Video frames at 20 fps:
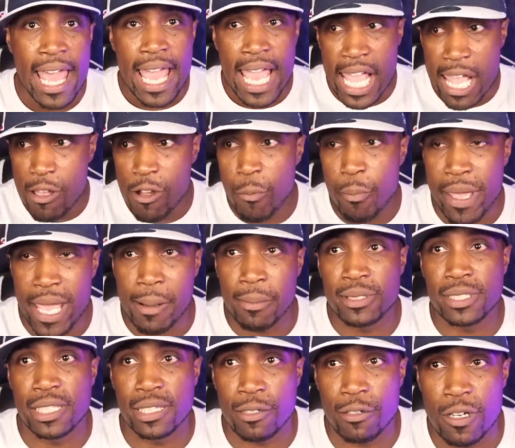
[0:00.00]
He'll be able
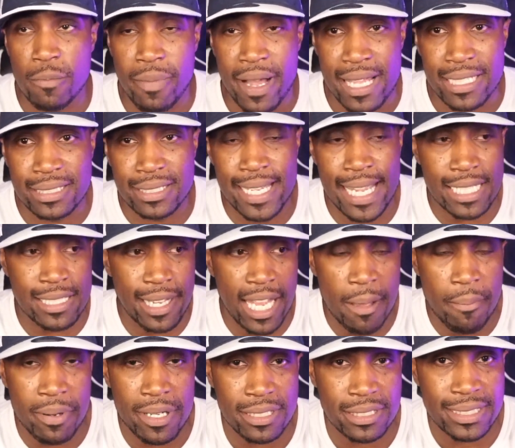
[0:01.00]
to learn by his technique,
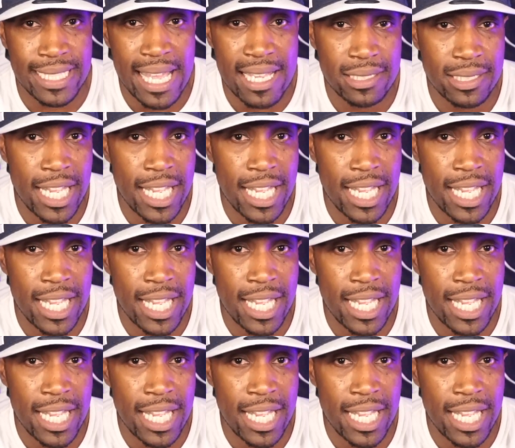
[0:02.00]
but it sounds